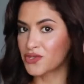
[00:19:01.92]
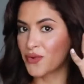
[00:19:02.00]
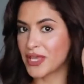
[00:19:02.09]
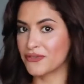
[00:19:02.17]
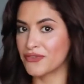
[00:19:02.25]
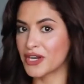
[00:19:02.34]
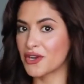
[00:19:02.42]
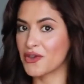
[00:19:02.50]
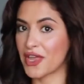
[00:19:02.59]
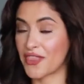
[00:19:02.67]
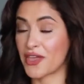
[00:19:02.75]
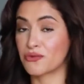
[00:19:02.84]
this wavy
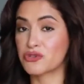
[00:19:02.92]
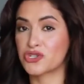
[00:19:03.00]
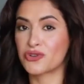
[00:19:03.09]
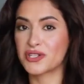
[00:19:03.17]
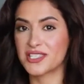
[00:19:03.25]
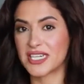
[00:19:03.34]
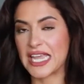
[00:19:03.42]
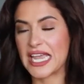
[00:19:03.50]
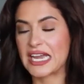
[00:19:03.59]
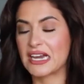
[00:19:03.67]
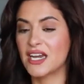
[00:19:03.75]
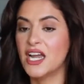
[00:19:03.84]
look and then with shorter
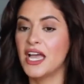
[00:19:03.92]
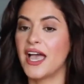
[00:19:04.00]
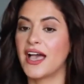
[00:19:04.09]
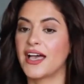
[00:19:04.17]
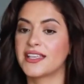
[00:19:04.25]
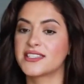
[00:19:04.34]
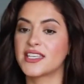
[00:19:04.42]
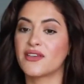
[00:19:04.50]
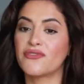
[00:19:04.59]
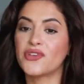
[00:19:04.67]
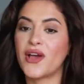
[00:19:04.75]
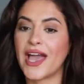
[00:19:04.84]
hair. And
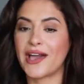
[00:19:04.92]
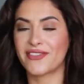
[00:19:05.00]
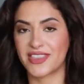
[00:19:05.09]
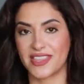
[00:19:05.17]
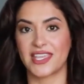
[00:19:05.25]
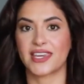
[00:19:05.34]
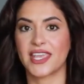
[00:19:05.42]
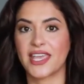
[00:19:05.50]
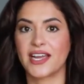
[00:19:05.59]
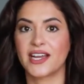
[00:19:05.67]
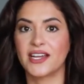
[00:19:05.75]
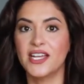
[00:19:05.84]
if you have thin
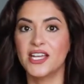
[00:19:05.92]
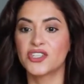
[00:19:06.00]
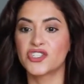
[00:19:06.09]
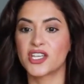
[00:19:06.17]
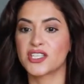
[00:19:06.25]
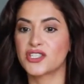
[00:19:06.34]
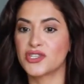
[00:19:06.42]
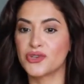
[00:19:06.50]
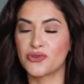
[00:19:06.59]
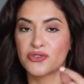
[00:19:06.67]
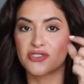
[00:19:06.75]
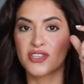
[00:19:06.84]
hair, just
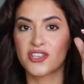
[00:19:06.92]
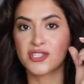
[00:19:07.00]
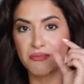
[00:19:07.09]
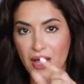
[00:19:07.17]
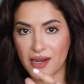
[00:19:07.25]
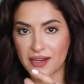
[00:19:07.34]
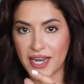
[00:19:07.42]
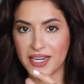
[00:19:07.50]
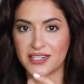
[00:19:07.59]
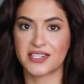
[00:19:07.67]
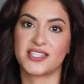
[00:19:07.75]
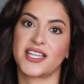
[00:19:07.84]
use smaller
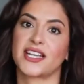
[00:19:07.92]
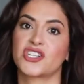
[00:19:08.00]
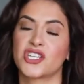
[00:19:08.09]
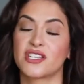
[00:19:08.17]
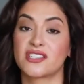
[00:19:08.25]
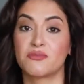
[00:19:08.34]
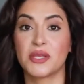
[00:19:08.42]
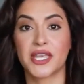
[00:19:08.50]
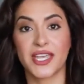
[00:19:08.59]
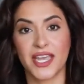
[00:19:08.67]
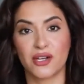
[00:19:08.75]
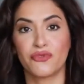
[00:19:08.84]
hair sections. Be
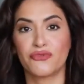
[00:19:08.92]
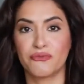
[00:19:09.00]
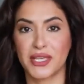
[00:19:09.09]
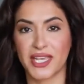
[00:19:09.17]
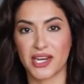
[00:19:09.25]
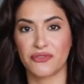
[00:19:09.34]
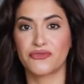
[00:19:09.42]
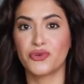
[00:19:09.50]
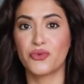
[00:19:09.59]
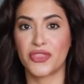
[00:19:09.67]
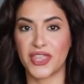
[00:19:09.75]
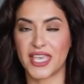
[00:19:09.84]

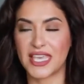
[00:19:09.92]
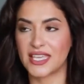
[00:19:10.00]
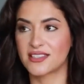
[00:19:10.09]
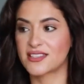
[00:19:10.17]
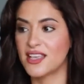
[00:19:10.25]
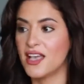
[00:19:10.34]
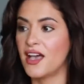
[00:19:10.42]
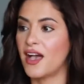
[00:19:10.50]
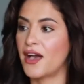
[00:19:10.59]
careful with the heat.